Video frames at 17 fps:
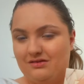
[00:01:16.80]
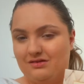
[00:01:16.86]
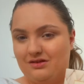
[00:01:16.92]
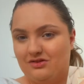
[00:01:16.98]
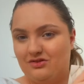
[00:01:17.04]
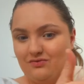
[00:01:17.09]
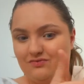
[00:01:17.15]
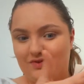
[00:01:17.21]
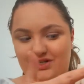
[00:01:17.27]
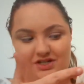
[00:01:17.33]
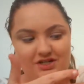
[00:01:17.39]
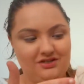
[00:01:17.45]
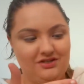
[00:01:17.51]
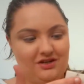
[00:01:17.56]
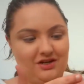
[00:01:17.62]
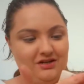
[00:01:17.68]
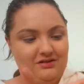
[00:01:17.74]
It's got ridges
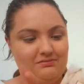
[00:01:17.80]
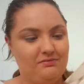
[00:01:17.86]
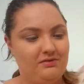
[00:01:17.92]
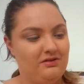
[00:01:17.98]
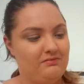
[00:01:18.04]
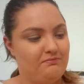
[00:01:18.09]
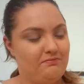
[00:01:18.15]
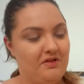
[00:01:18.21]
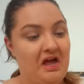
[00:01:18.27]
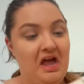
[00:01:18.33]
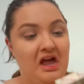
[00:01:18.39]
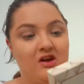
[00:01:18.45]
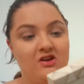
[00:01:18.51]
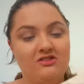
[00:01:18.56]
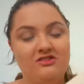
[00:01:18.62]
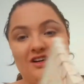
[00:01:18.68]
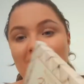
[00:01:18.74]
in it. It
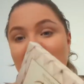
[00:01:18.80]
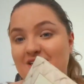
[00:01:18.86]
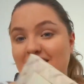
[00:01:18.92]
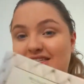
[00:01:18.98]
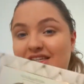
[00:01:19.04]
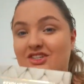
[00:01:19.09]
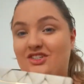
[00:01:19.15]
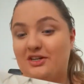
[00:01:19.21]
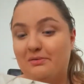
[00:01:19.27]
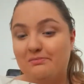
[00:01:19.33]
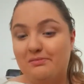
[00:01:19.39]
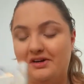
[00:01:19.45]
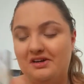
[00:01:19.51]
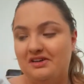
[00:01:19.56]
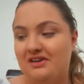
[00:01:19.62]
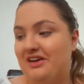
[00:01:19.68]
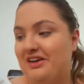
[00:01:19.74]
looks like a knitted
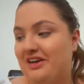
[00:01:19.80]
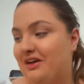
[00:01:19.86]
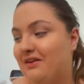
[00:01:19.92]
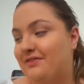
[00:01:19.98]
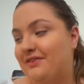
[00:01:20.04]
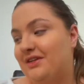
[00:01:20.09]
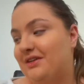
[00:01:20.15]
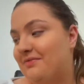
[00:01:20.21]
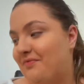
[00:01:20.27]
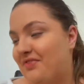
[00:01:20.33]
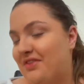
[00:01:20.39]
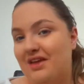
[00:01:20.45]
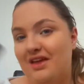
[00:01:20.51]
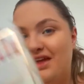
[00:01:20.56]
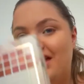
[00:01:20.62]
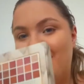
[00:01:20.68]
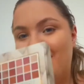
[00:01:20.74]
jumper. I love it.
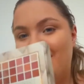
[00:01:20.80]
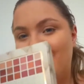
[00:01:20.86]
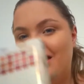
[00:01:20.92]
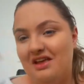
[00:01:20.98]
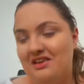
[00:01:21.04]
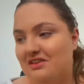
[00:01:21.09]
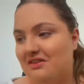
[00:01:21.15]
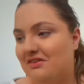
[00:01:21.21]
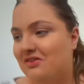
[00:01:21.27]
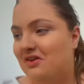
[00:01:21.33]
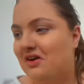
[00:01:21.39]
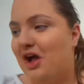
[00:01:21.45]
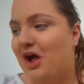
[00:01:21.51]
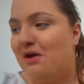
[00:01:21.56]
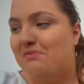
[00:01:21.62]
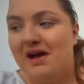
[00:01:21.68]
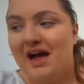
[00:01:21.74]
Yeah, so I've got
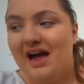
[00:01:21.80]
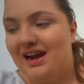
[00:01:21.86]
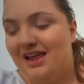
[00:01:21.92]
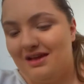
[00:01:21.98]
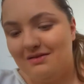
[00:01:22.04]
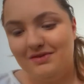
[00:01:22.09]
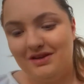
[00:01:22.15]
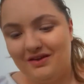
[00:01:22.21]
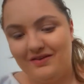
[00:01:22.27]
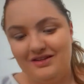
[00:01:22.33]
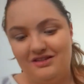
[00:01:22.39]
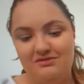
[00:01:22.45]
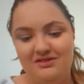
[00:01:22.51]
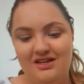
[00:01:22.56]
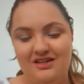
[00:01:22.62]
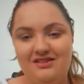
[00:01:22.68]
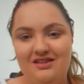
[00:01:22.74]
her palette and we're going to be
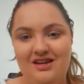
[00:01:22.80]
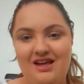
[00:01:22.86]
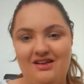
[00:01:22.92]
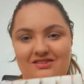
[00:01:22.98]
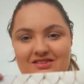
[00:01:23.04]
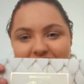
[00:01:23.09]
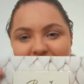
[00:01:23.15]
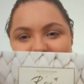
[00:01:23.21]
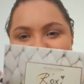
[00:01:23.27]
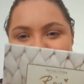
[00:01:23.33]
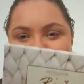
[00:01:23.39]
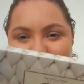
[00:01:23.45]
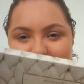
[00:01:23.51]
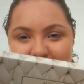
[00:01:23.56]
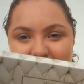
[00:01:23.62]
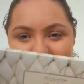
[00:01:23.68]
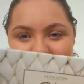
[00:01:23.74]
testing it out. So this is the
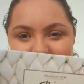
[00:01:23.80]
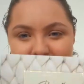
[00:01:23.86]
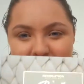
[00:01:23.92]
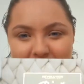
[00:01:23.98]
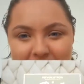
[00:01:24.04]
palette.